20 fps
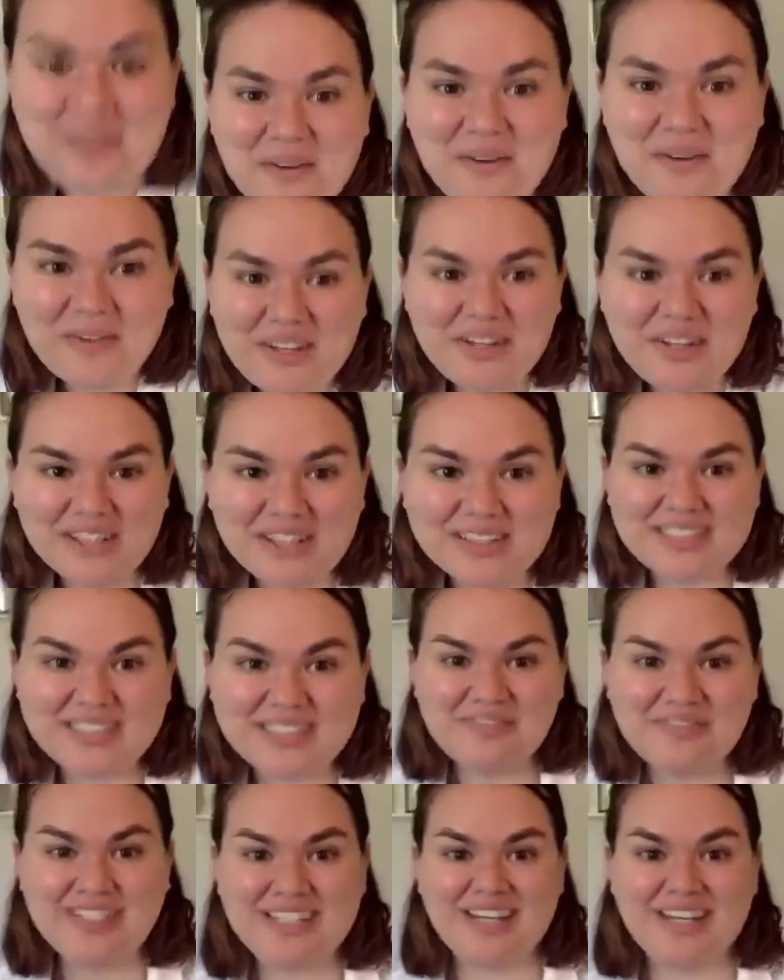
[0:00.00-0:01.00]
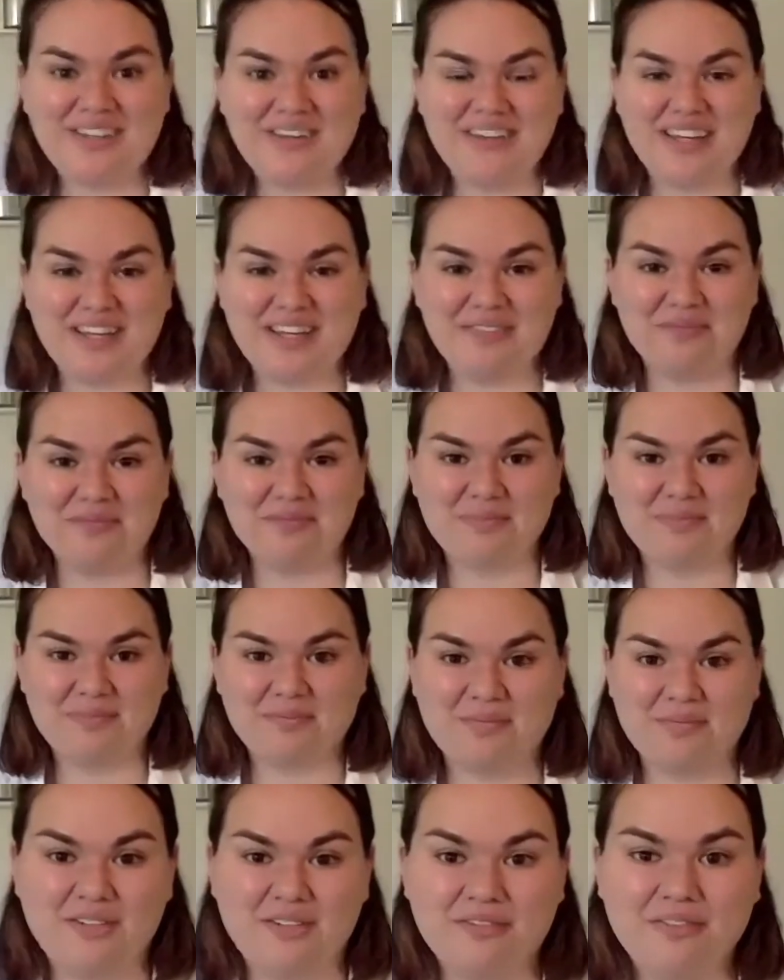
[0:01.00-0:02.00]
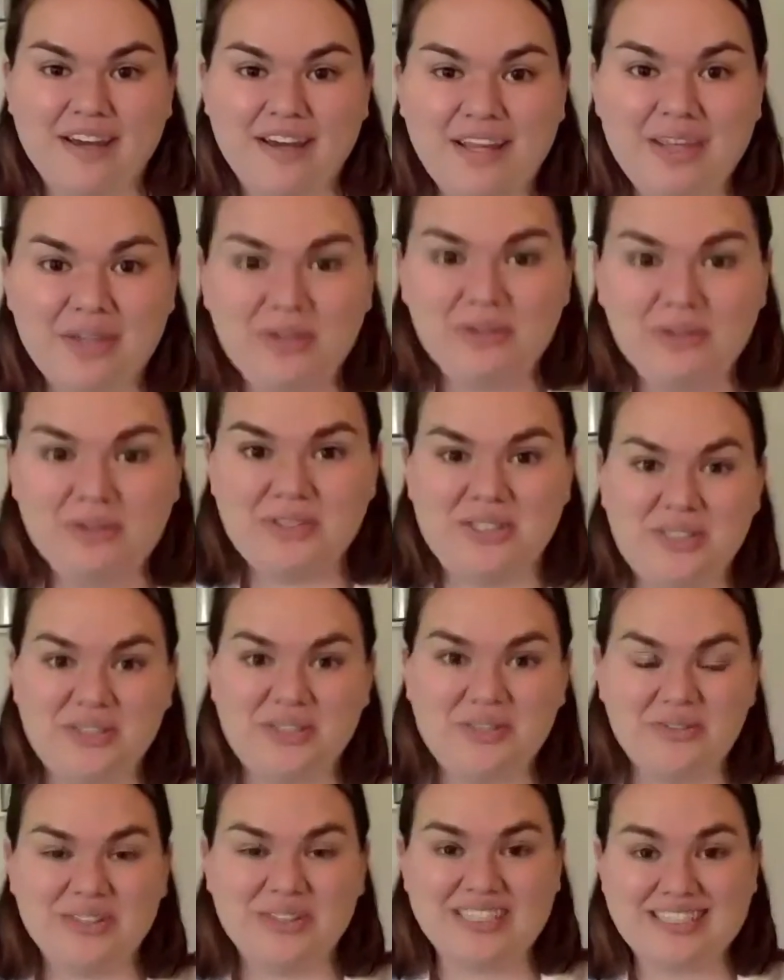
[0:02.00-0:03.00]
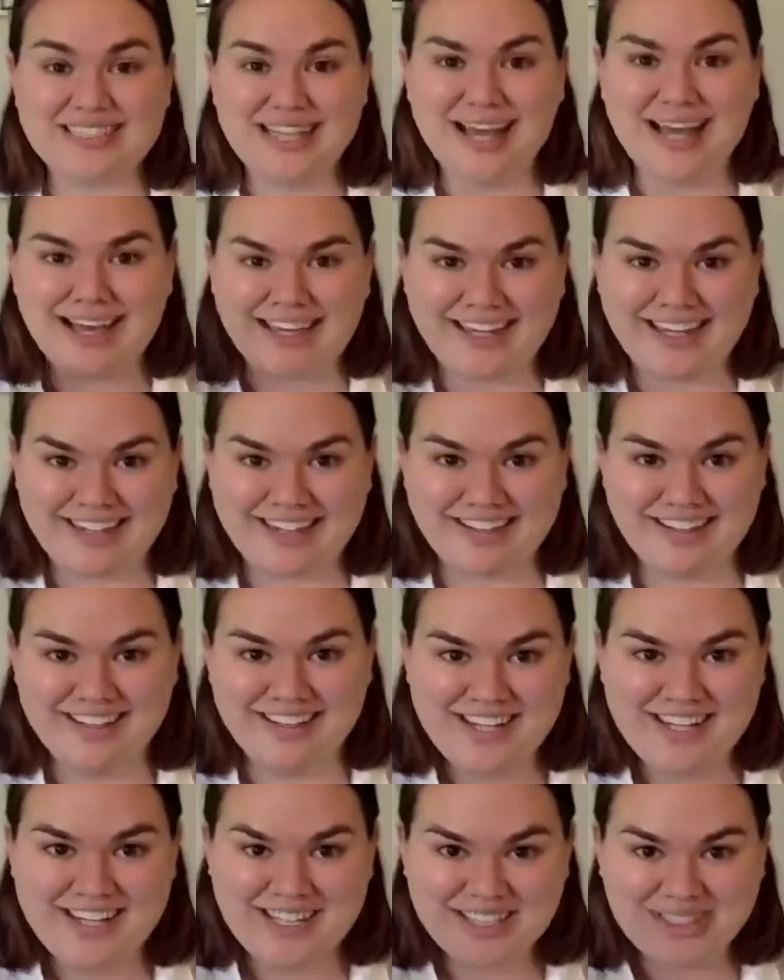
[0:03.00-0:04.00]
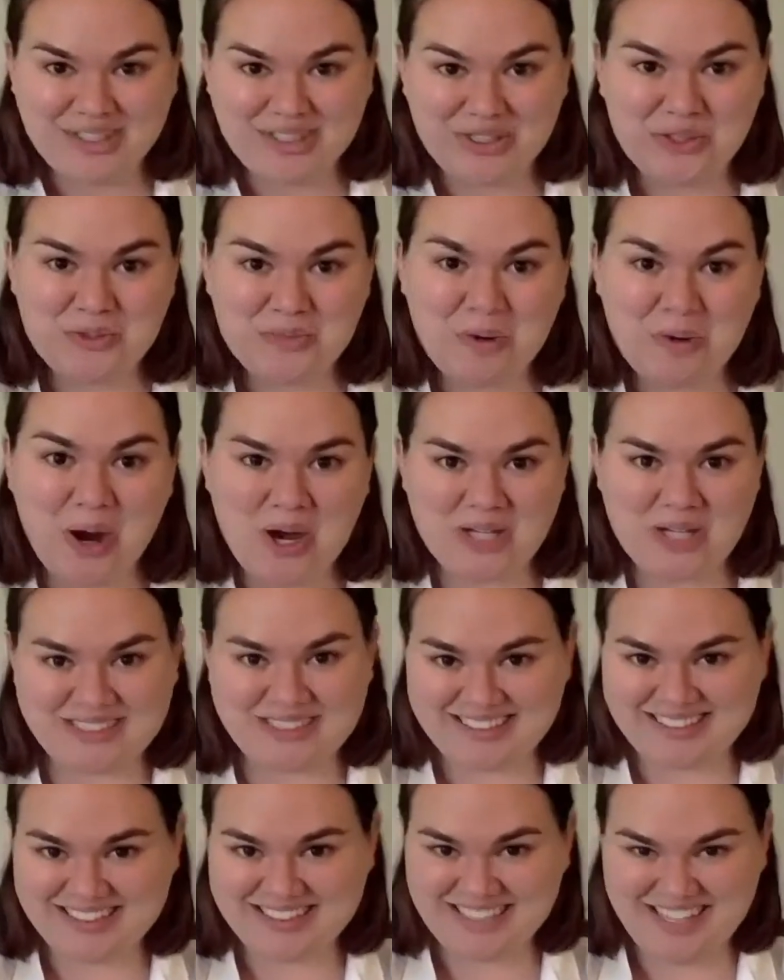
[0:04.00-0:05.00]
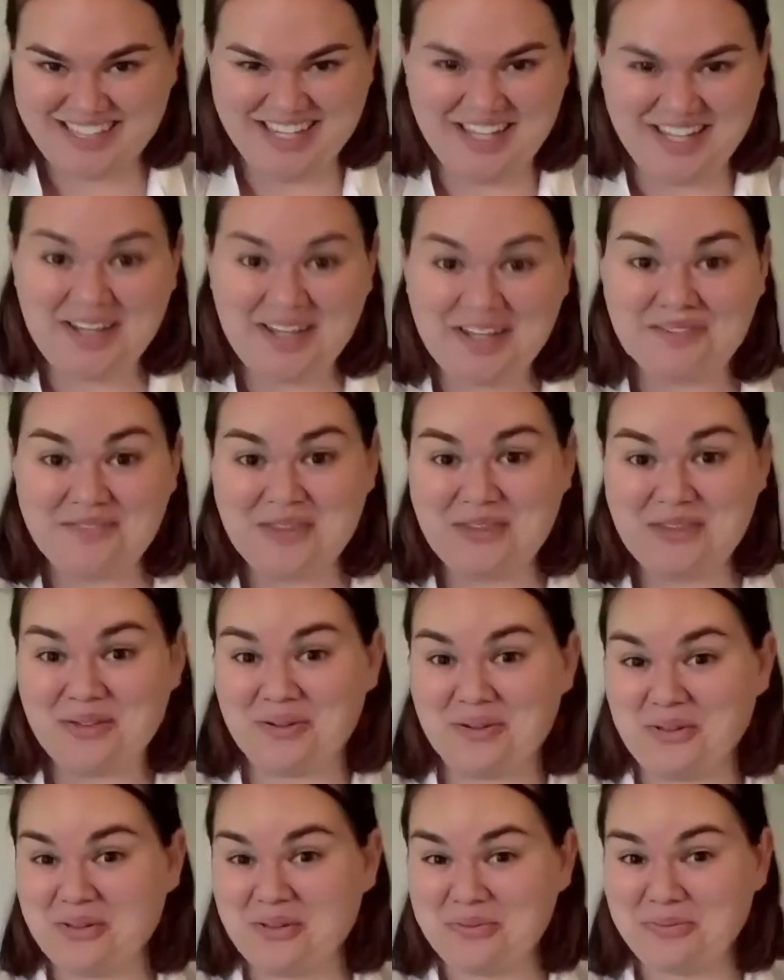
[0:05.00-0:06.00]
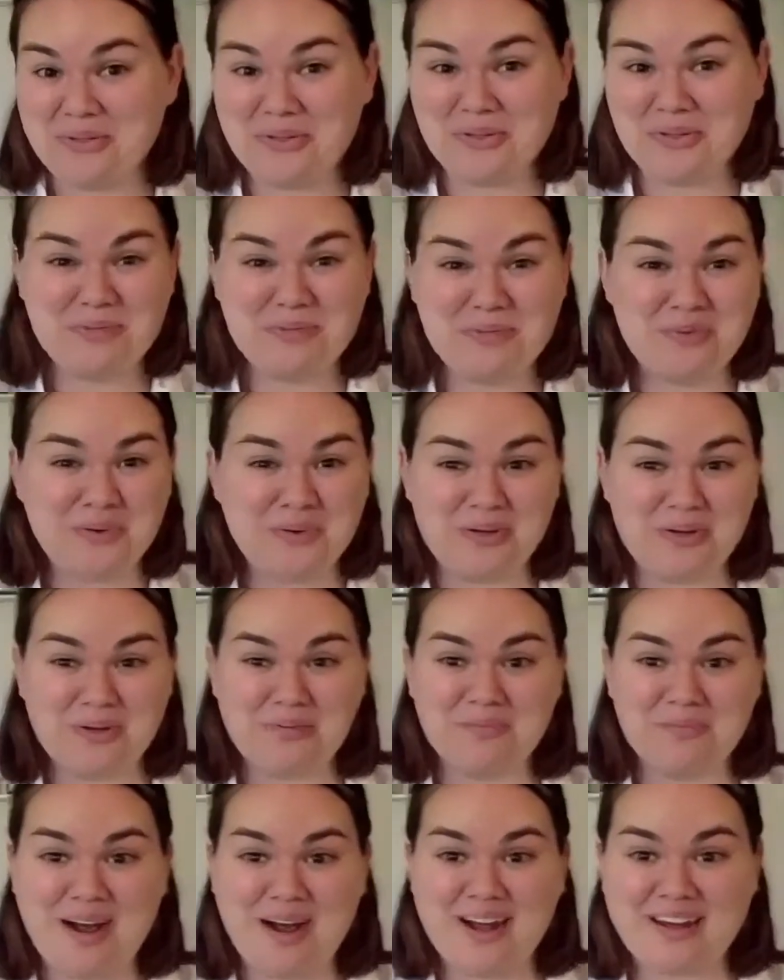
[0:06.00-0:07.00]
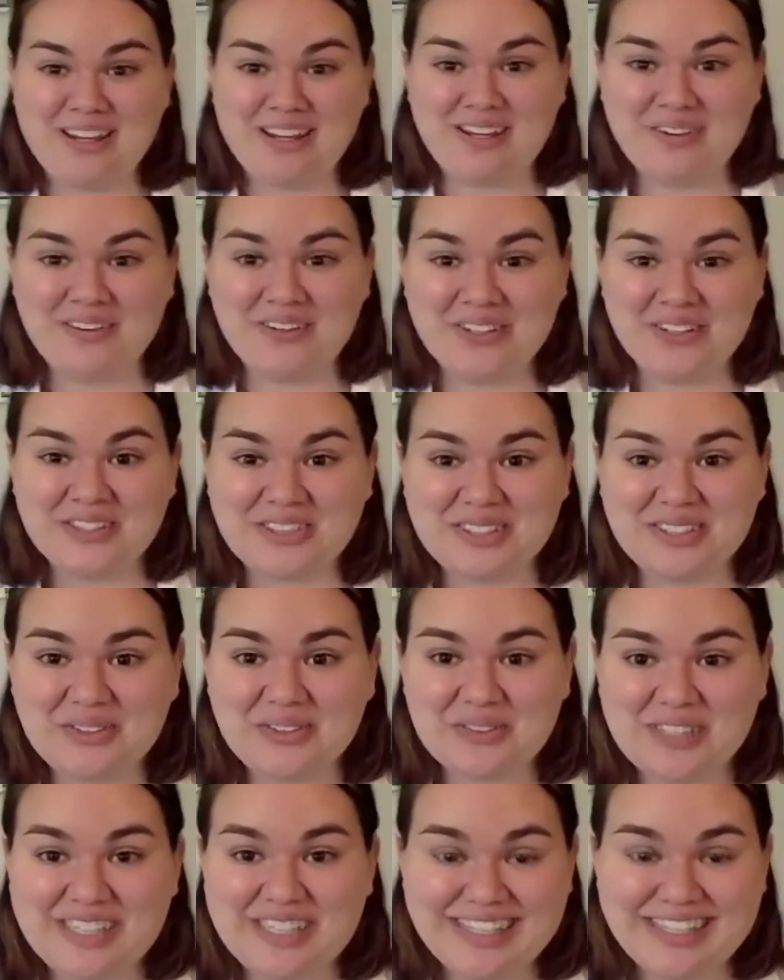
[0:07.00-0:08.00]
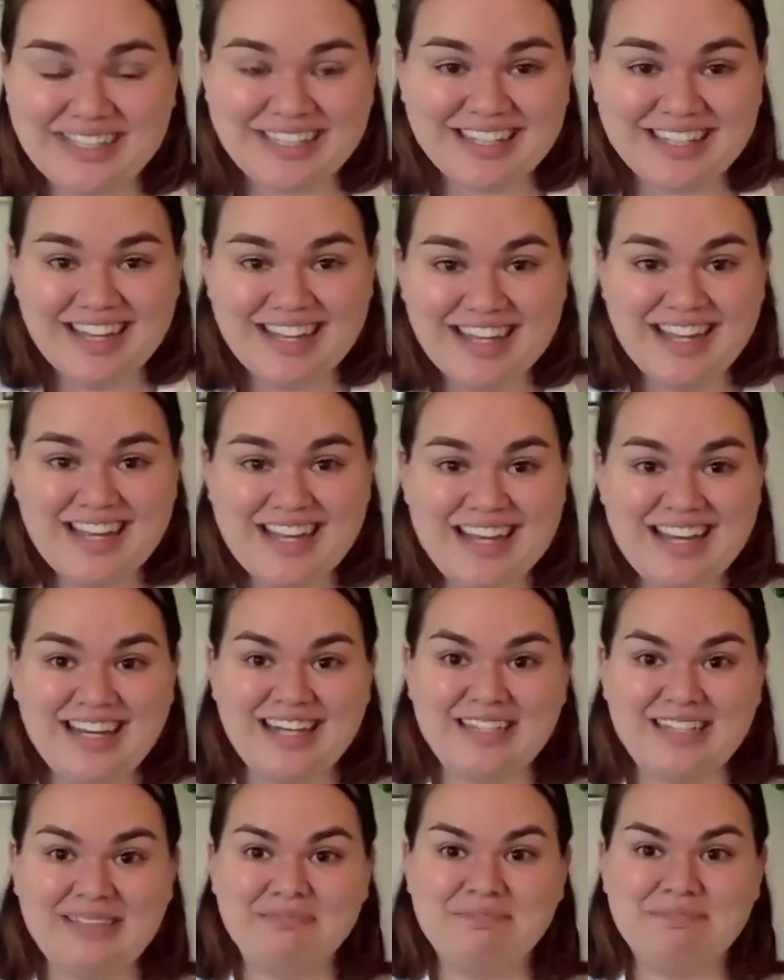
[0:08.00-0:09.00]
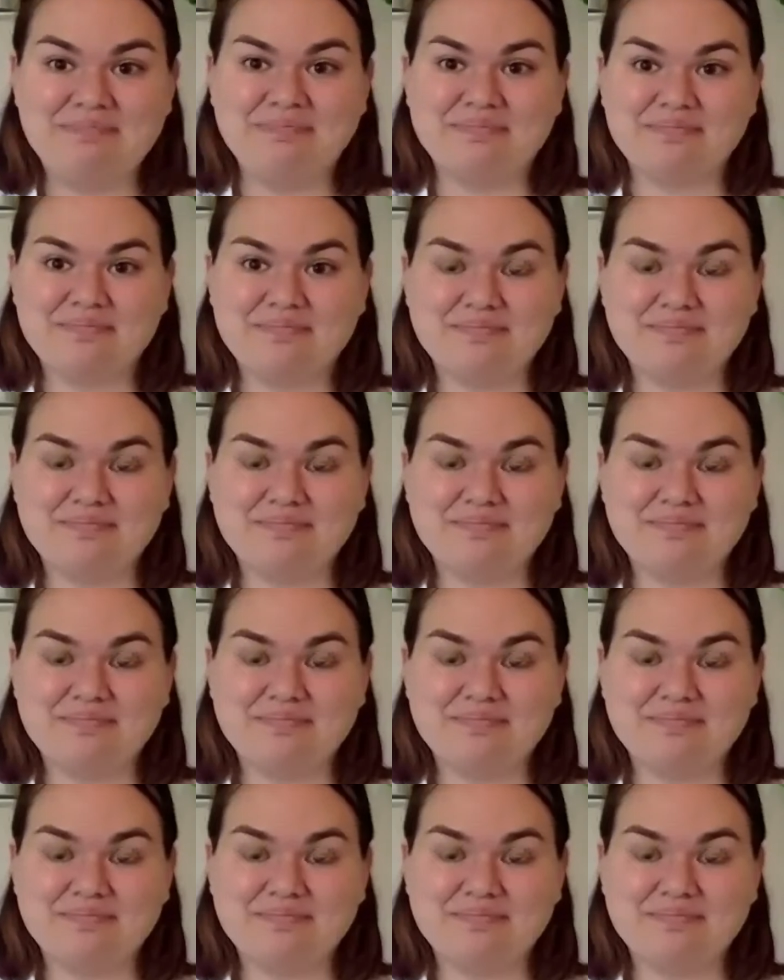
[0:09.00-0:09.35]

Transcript: can y'all see me? Yeah, you can. I'm going to invite you to assign 2 parts of either your room or your body or your screen. And